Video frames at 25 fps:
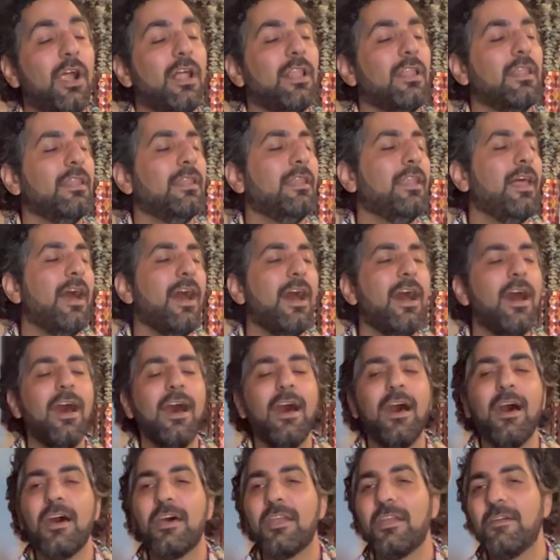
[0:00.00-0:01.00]
a
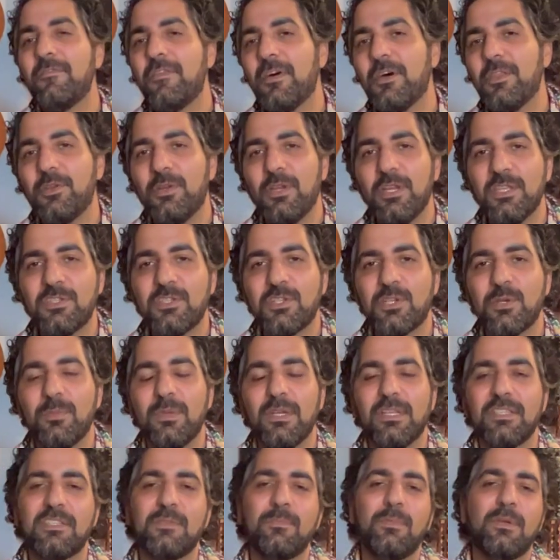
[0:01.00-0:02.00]
lot of other
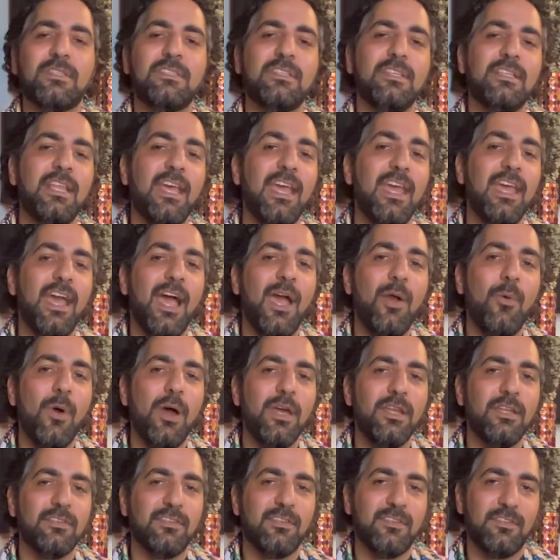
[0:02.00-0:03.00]
instruments, but today I
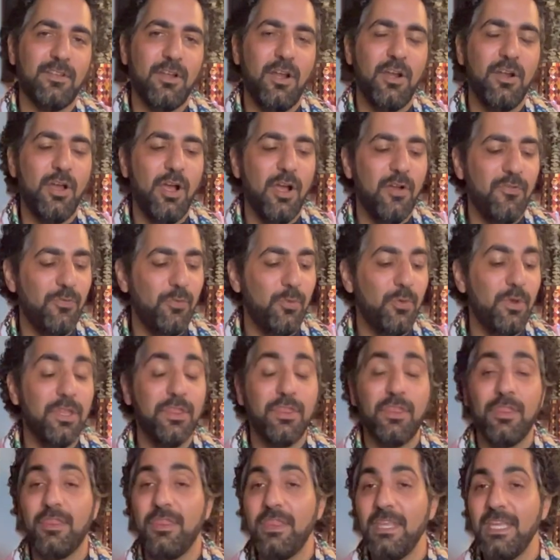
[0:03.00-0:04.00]
wanted to start off
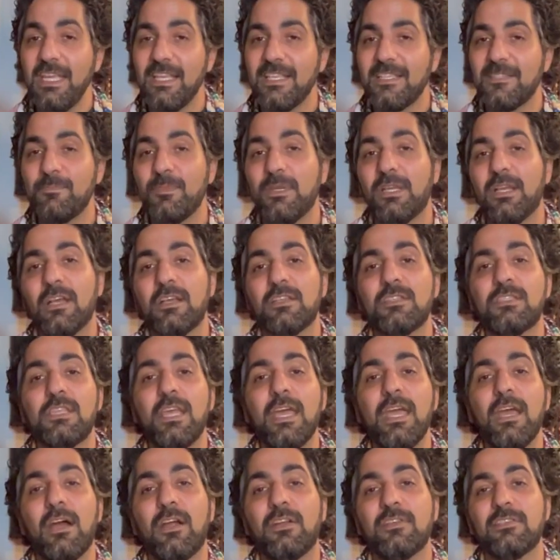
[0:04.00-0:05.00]
with these because
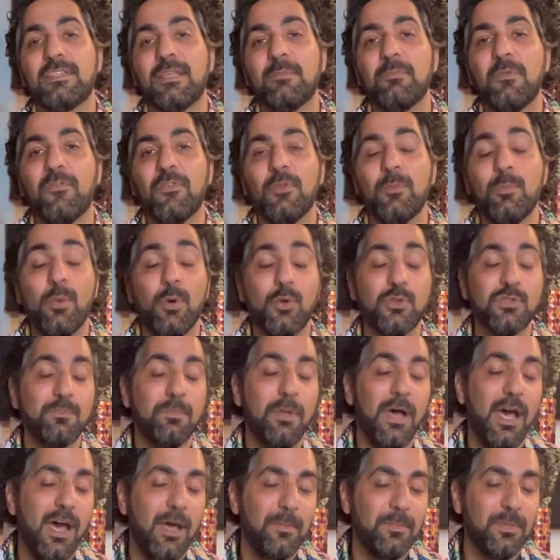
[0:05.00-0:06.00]
they are some of the most
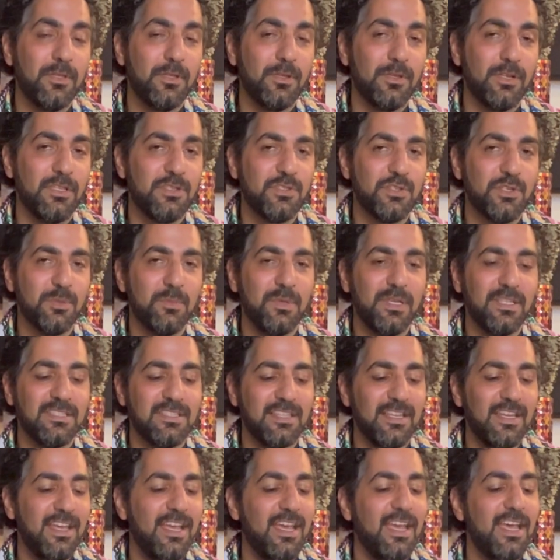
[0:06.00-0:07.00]
popular instruments.
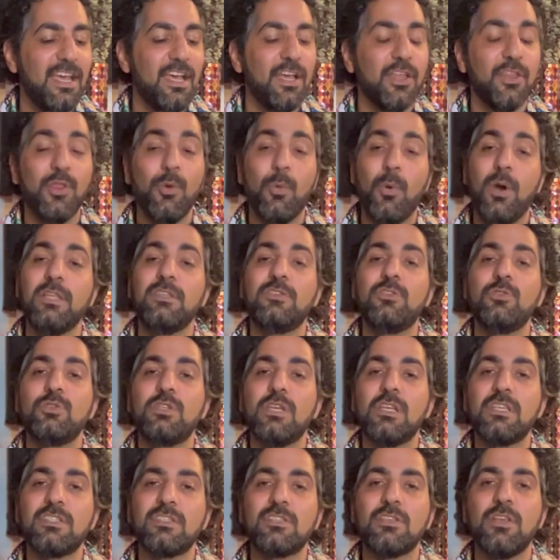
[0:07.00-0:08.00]
The ones you
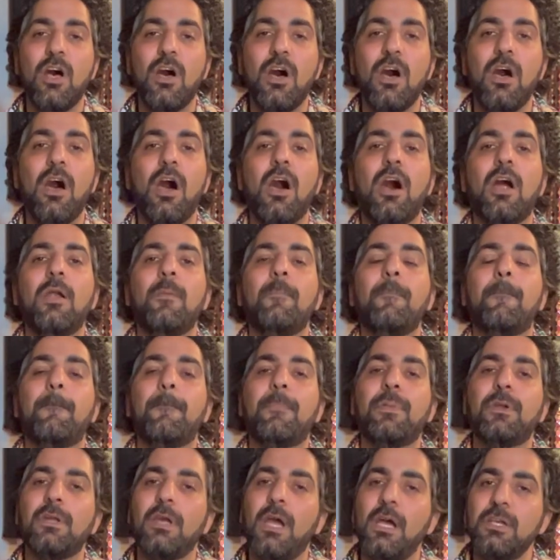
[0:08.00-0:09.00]
just saw are
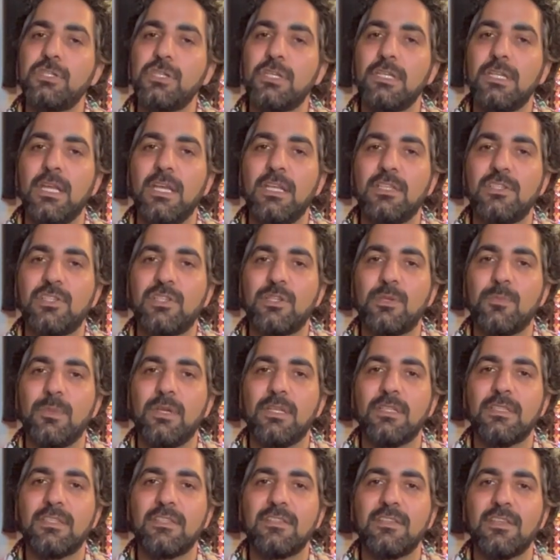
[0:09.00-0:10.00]
percussion
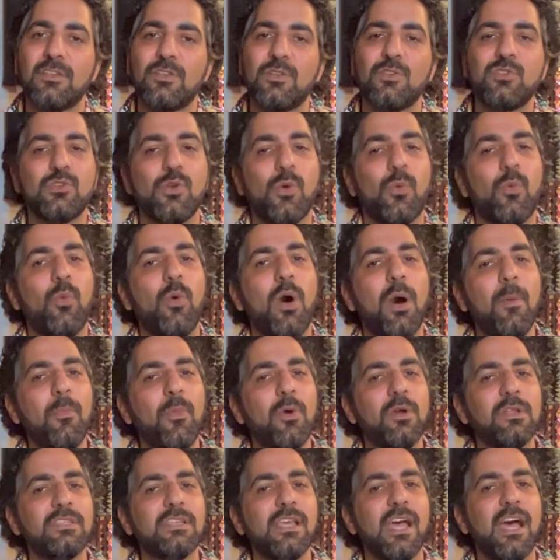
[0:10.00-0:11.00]
instruments. So one
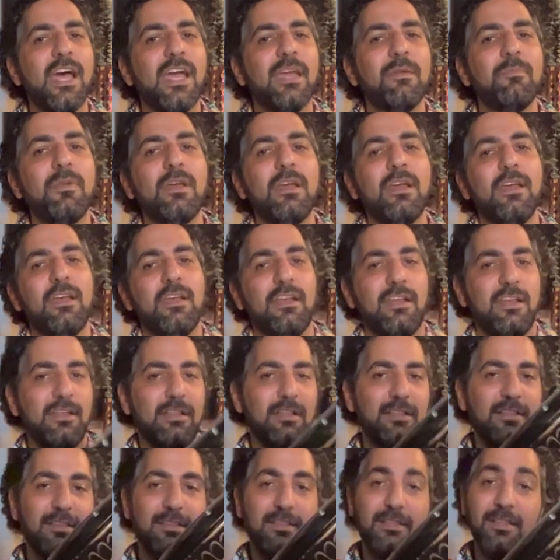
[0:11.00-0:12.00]
more time,
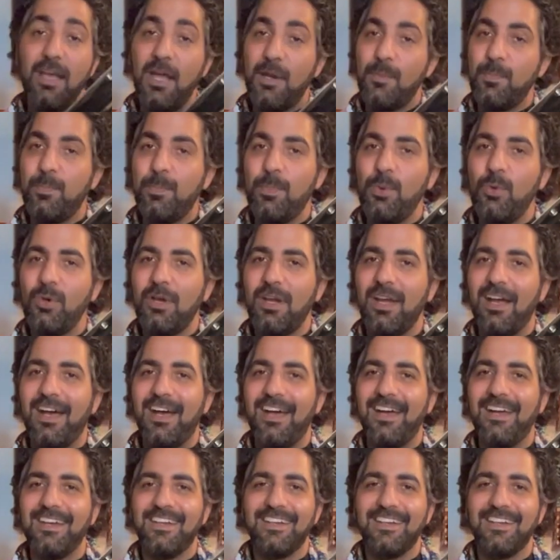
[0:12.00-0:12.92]
darbuka,